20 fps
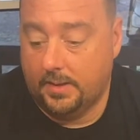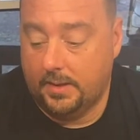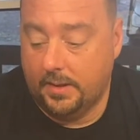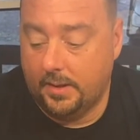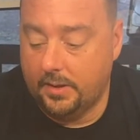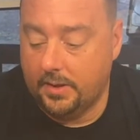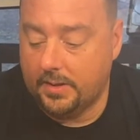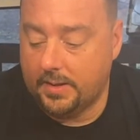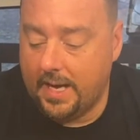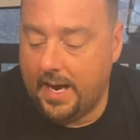You
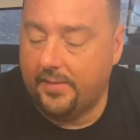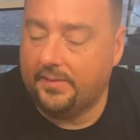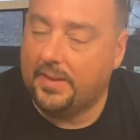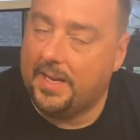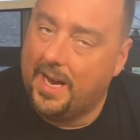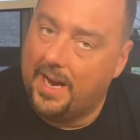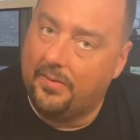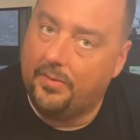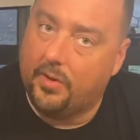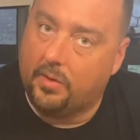just have to
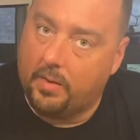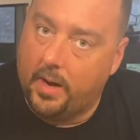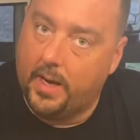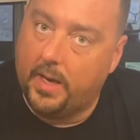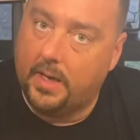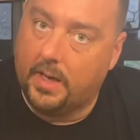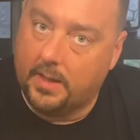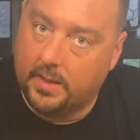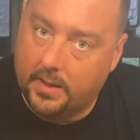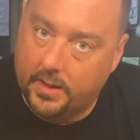have the right
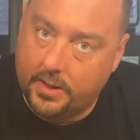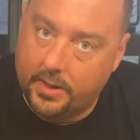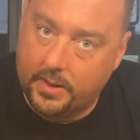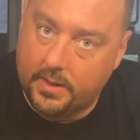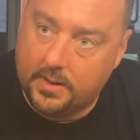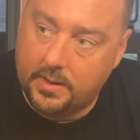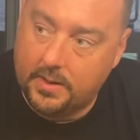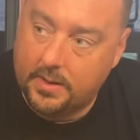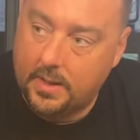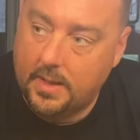
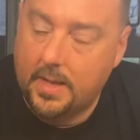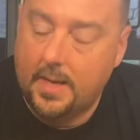conditions.